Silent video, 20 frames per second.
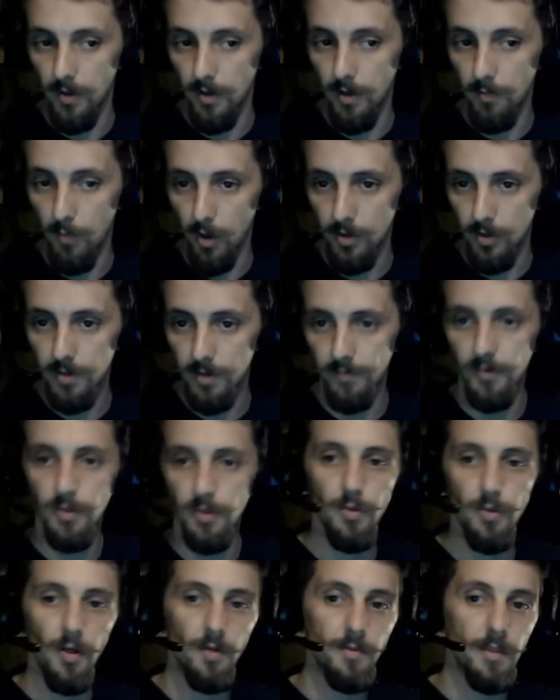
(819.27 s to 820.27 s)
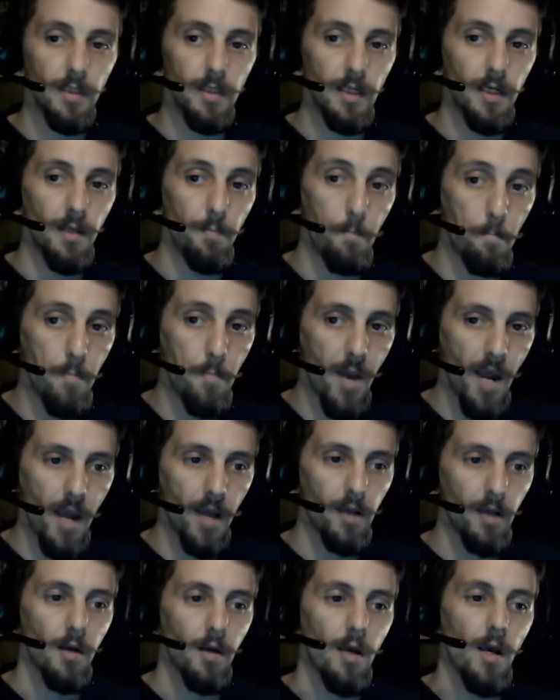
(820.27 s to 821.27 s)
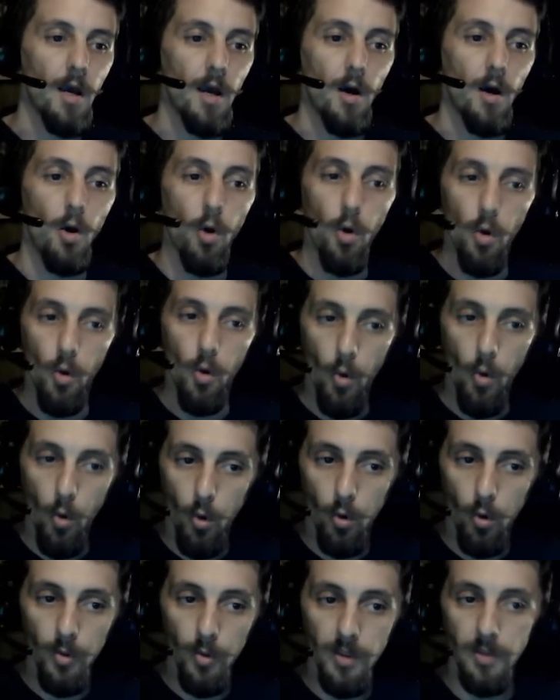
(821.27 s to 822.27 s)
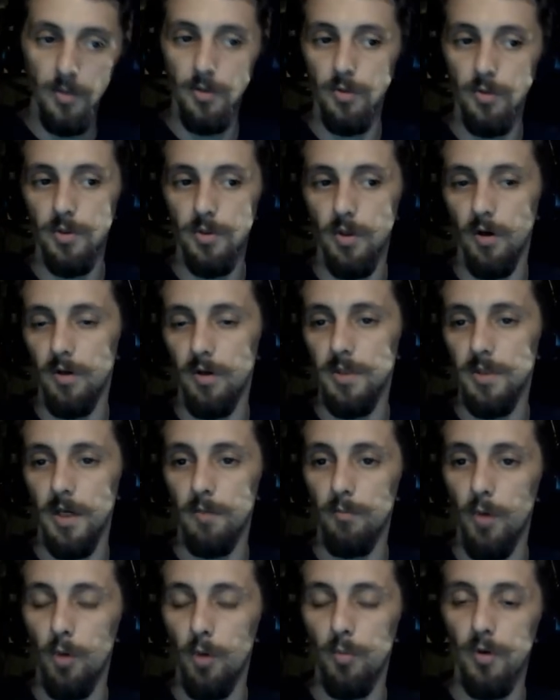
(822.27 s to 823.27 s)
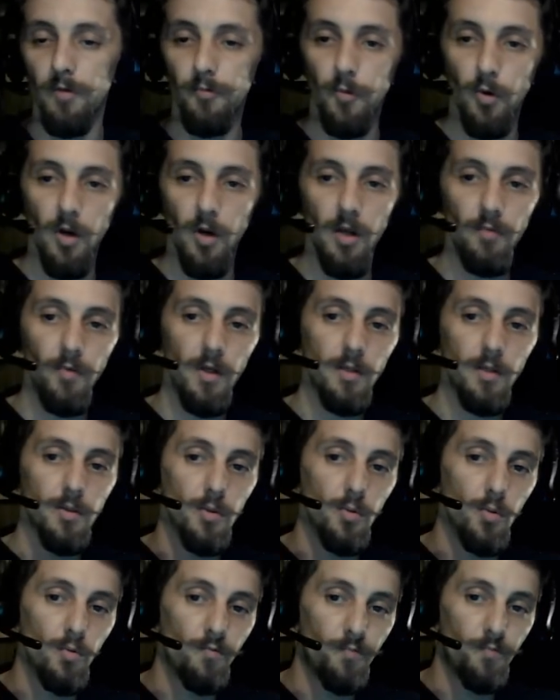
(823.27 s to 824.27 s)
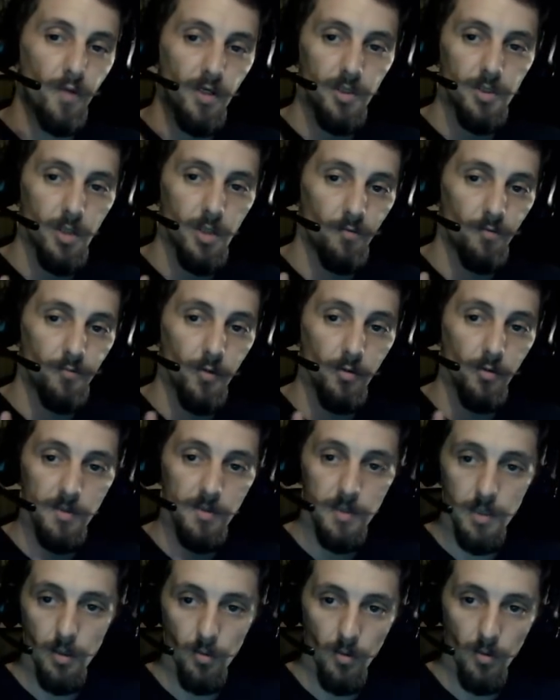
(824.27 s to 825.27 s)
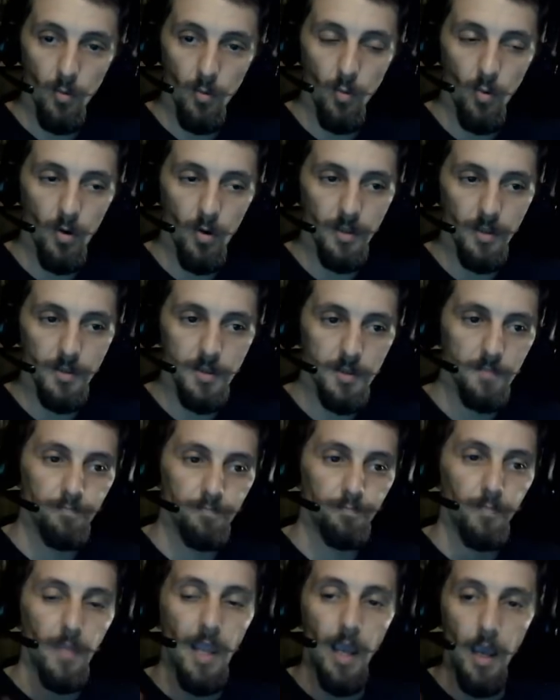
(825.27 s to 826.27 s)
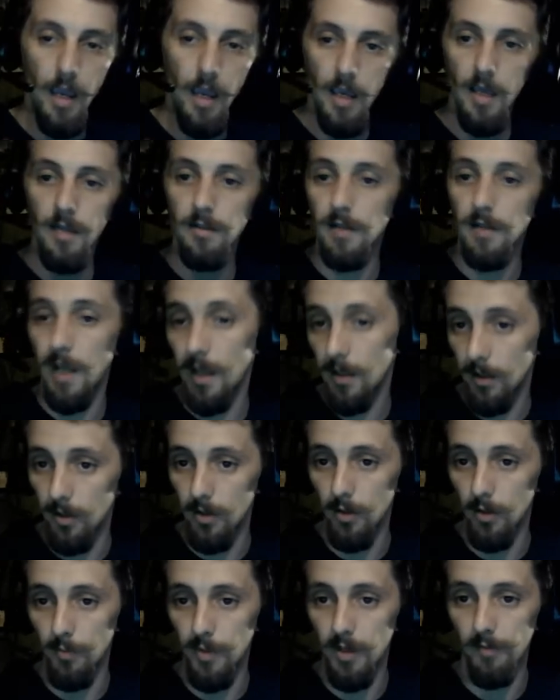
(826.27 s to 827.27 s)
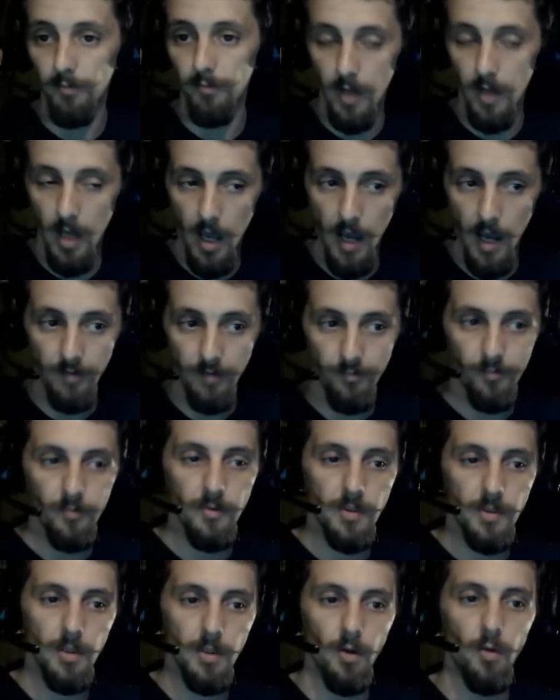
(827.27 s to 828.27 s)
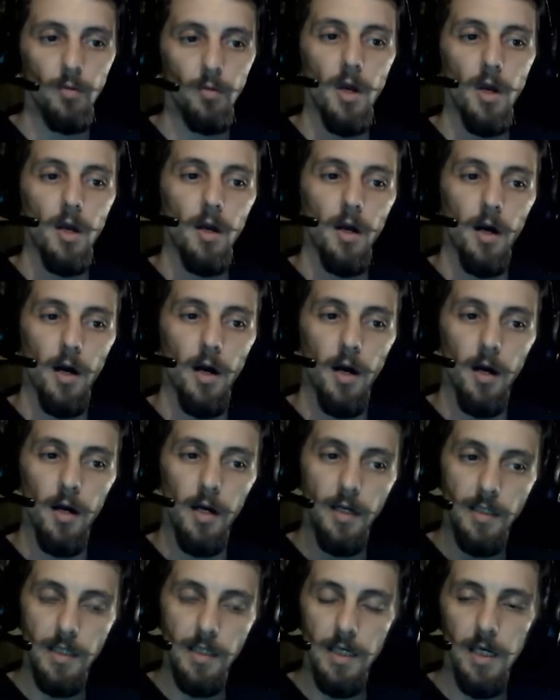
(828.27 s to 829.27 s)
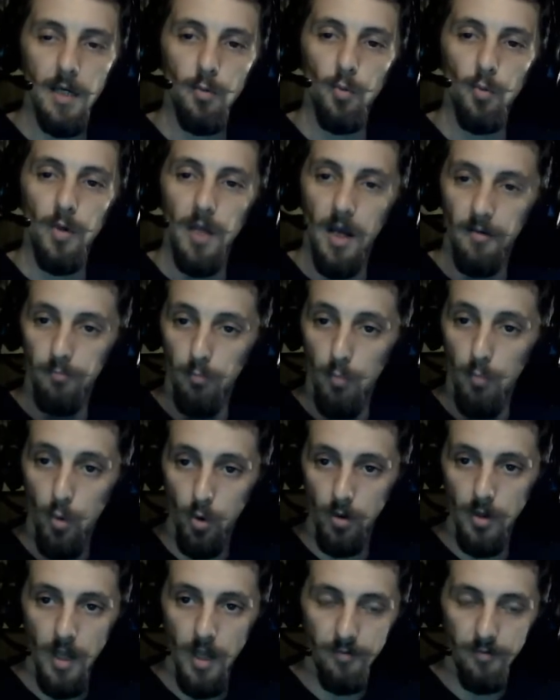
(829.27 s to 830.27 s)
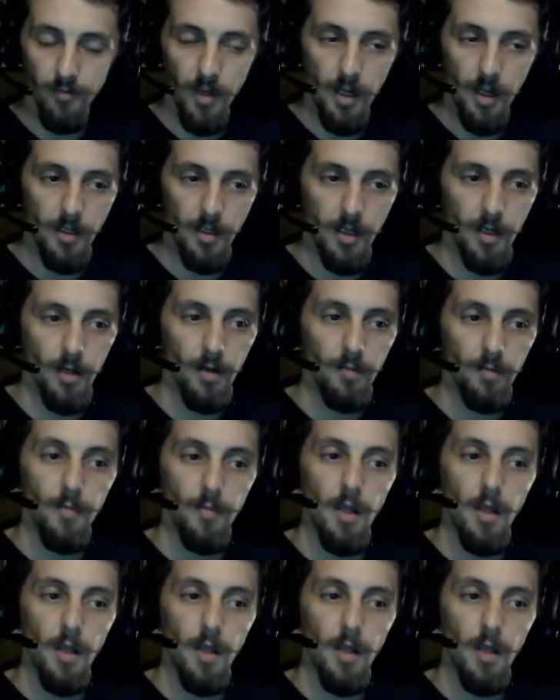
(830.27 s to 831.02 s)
March of the Drown to get it back, or we can use cards like Moment of Craving to finish off those 0/1s and gain a little bit of life. So again, we have more life gain here.